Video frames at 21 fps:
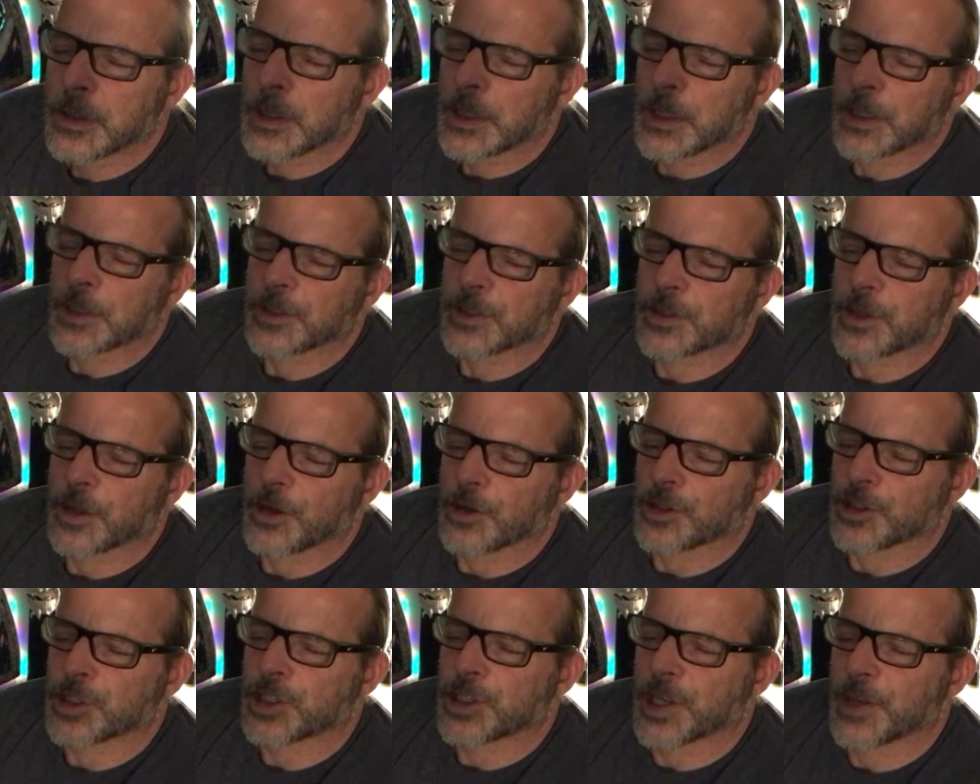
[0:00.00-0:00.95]
And
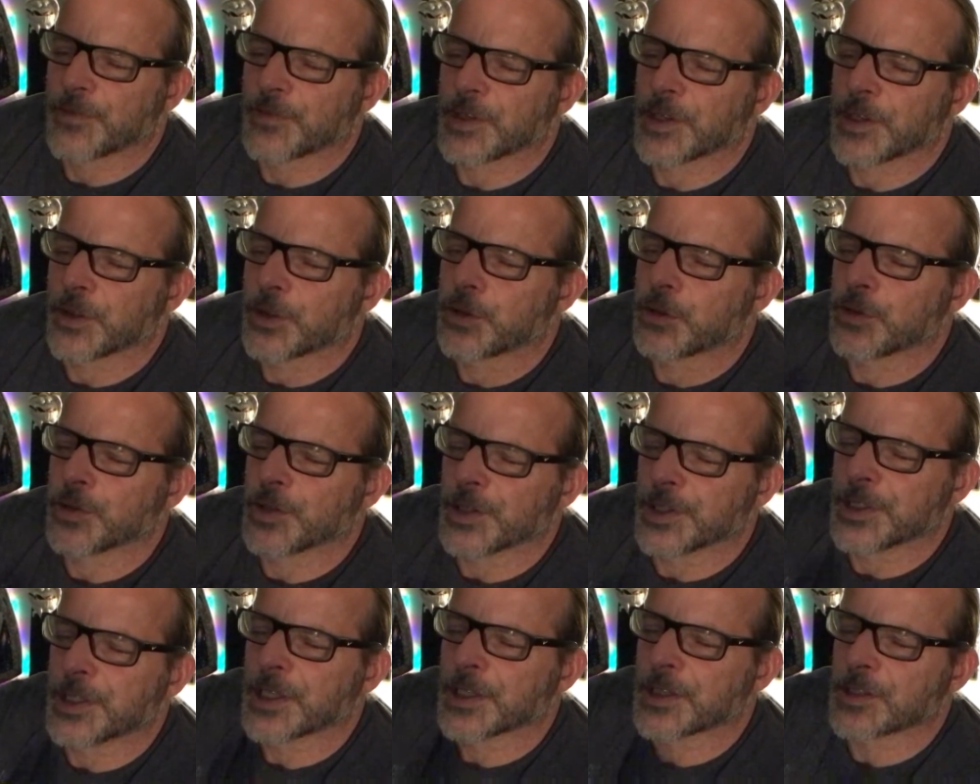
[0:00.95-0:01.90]
start shifting through the
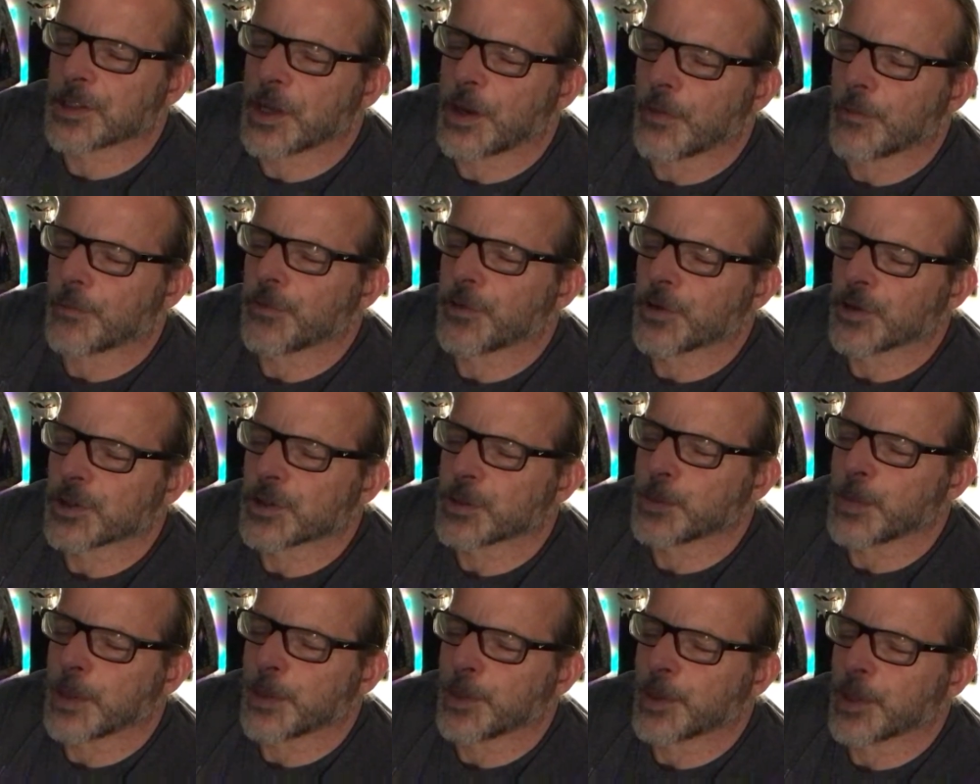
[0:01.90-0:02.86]
discomforts
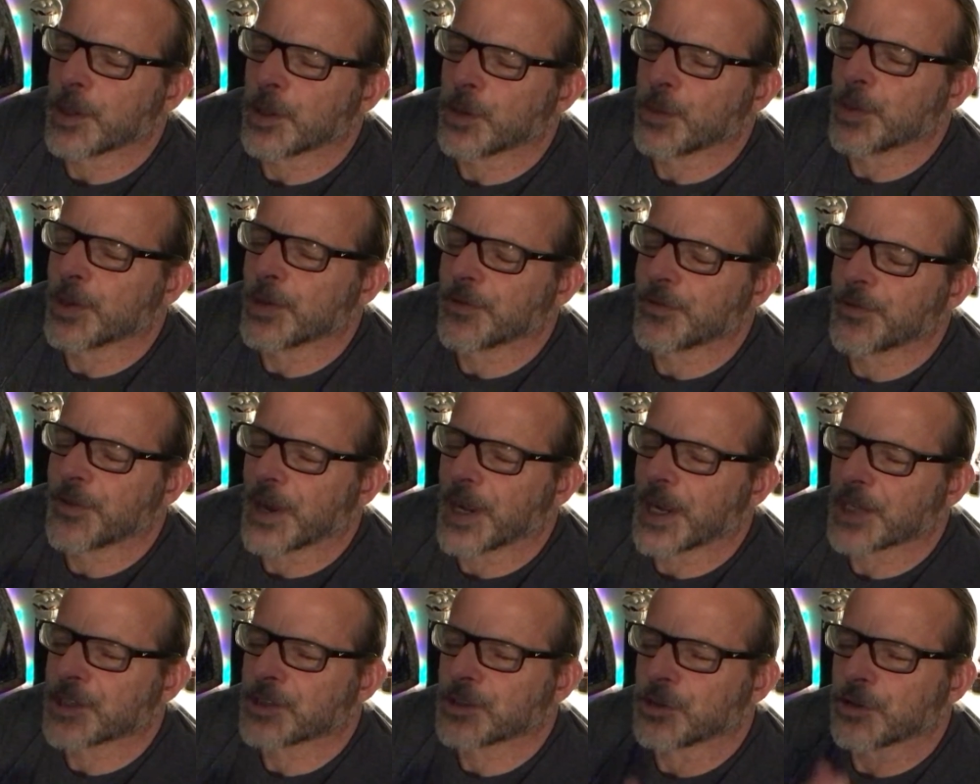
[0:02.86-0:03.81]
maybe a little bit
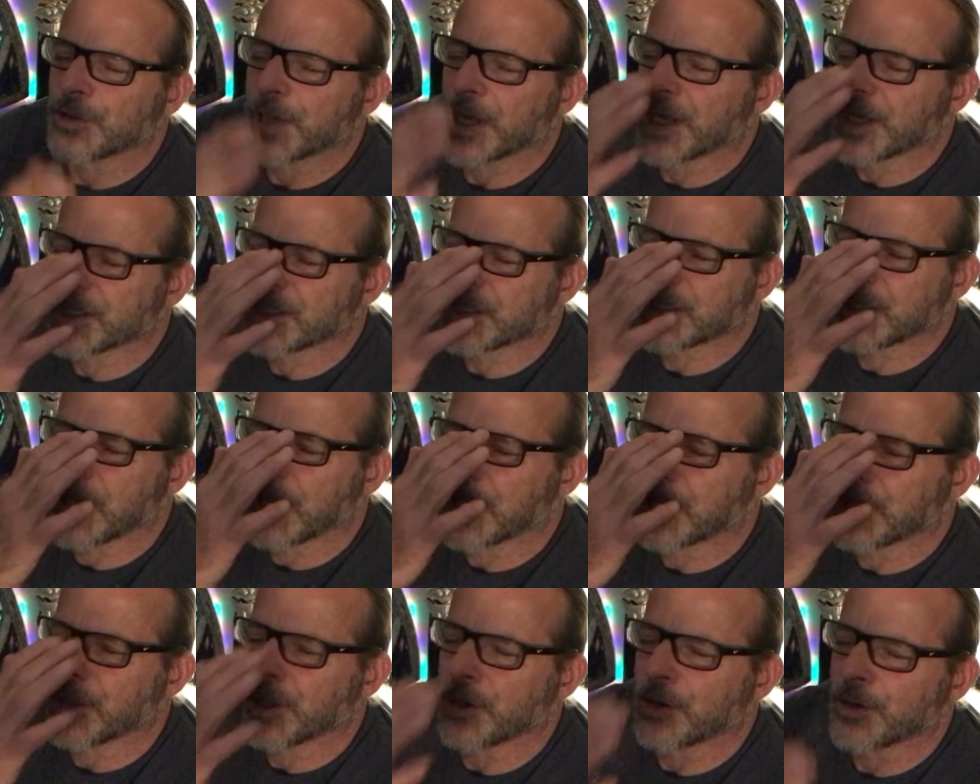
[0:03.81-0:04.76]
faster, not
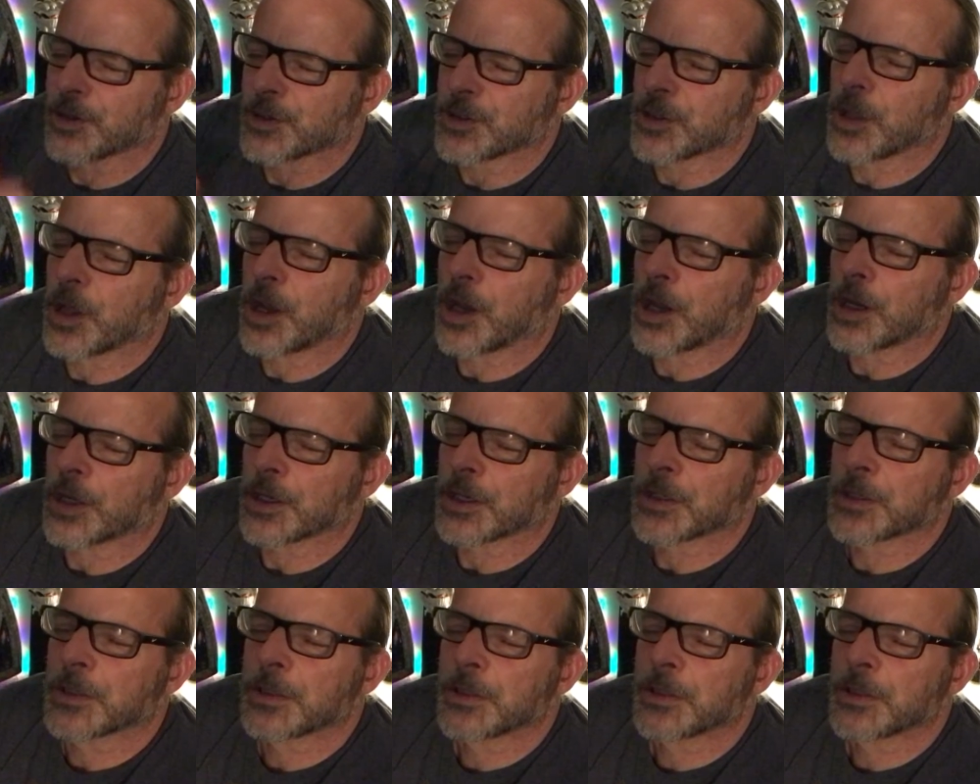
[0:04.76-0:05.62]
staying there as long.